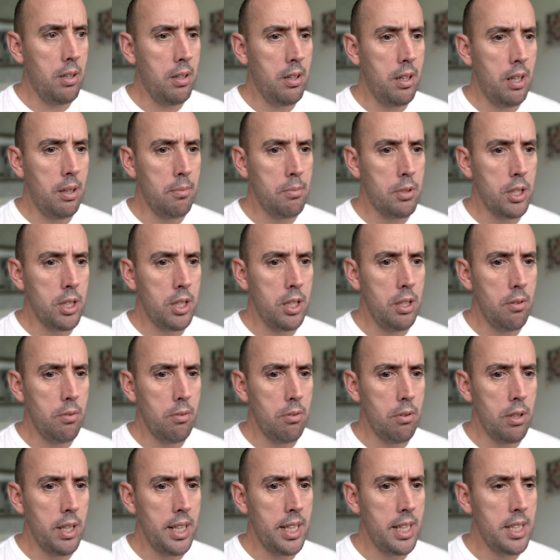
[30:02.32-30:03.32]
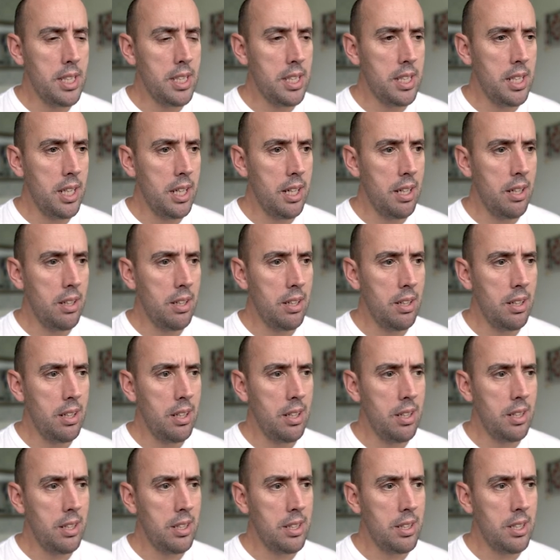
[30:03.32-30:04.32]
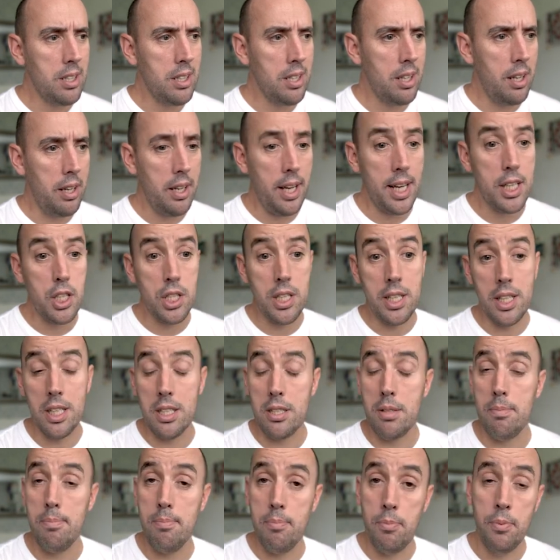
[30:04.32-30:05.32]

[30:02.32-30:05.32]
I'm just going to raise it. Actually, it's